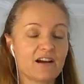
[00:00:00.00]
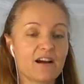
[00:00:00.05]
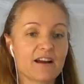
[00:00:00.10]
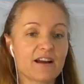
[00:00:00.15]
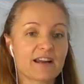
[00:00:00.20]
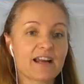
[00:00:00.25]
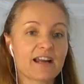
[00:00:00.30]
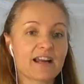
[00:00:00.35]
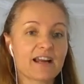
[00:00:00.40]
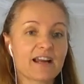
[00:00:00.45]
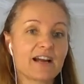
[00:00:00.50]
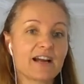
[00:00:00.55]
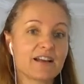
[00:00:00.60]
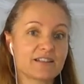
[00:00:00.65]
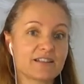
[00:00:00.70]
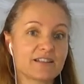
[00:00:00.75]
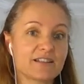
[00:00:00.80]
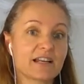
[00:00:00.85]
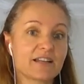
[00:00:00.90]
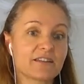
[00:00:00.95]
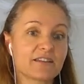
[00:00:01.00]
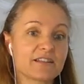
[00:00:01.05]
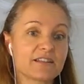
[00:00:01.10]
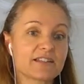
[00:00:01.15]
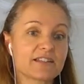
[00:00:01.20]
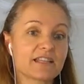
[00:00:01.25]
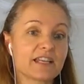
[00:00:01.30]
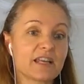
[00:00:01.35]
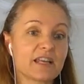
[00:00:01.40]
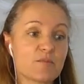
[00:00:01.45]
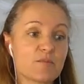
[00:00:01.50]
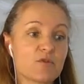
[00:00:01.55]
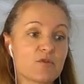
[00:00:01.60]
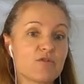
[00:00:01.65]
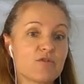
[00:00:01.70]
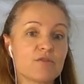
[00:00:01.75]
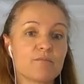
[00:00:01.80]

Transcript: I can't take this anymore.